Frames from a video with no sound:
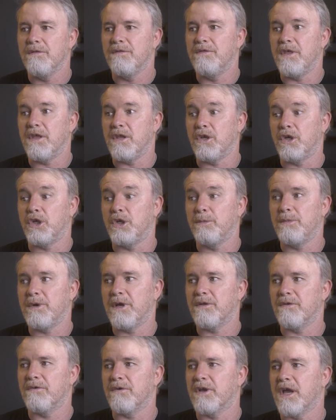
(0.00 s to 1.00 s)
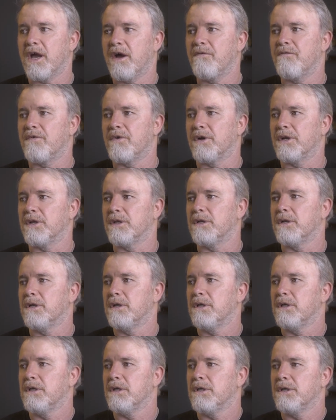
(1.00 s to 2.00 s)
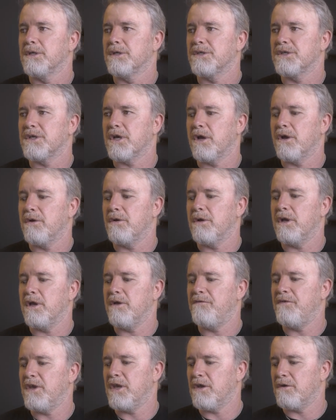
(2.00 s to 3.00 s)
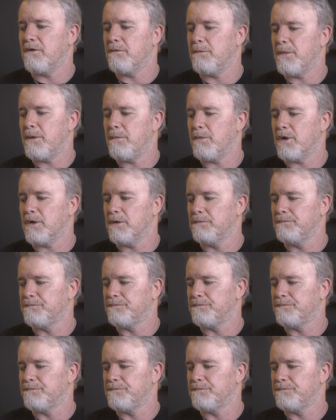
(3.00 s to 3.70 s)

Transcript: then you should be able to recover it. So if you can remember,